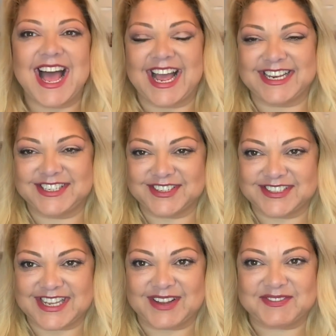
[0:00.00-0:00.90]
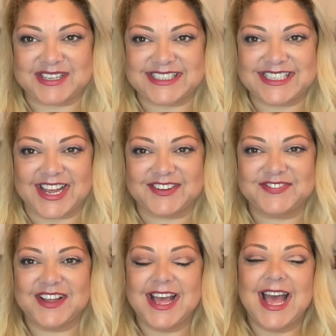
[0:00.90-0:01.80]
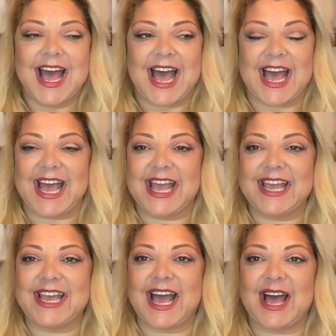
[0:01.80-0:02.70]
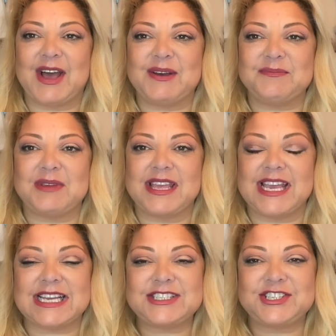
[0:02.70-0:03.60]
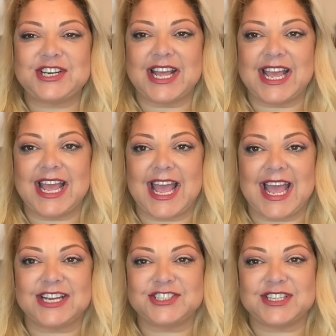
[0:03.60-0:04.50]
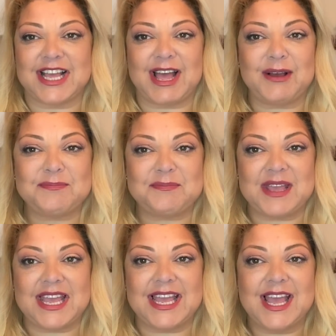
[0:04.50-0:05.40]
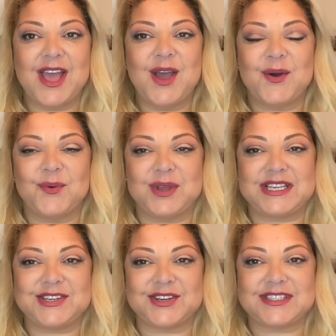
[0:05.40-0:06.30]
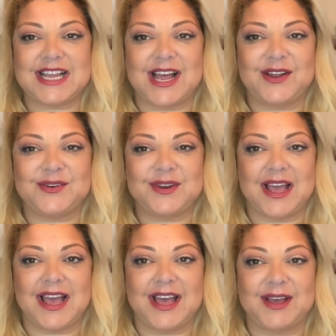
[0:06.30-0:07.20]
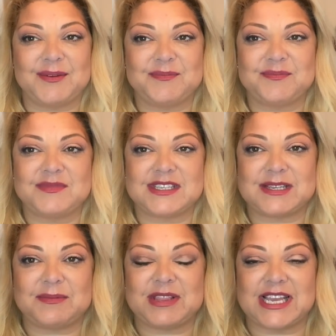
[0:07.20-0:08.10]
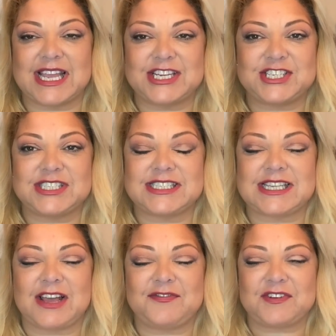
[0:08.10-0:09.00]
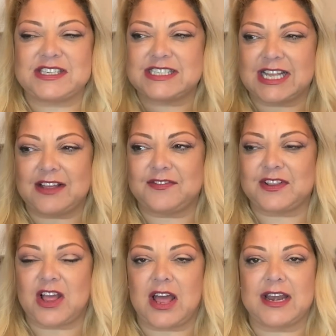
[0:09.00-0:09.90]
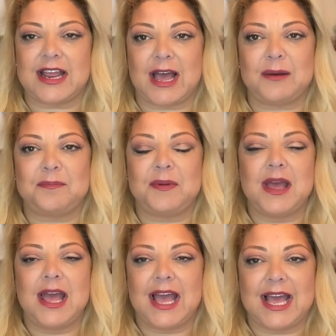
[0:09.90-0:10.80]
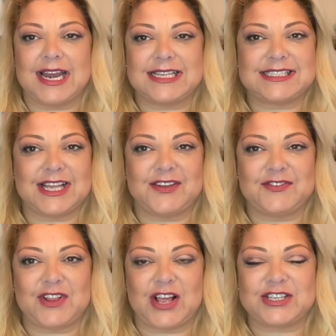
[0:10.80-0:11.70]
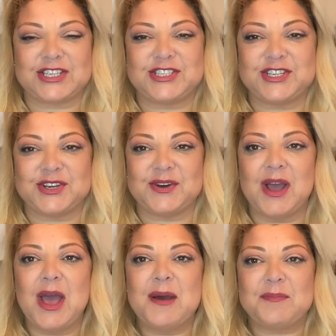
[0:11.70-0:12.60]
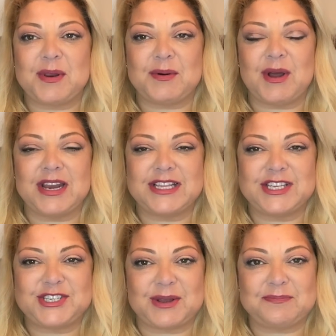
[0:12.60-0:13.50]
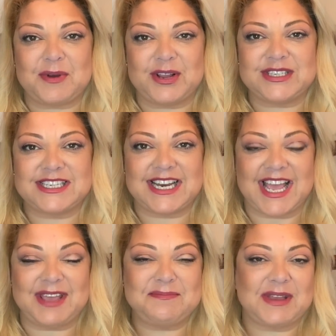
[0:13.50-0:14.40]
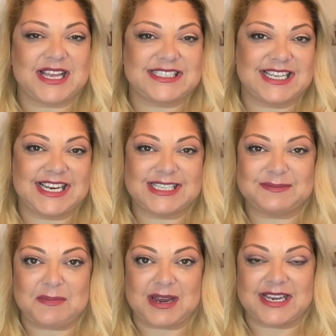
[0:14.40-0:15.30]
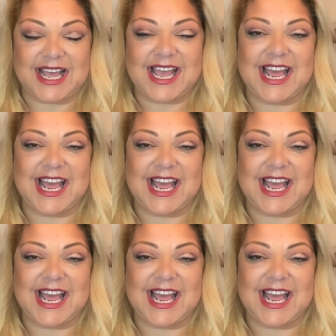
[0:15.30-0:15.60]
I took down my stuff. Yesterday, Angela helped me. We took down some of the kitchen stuff. I still have a lot up and I still have a lot to do, but I wanted to jump on today because it is Monday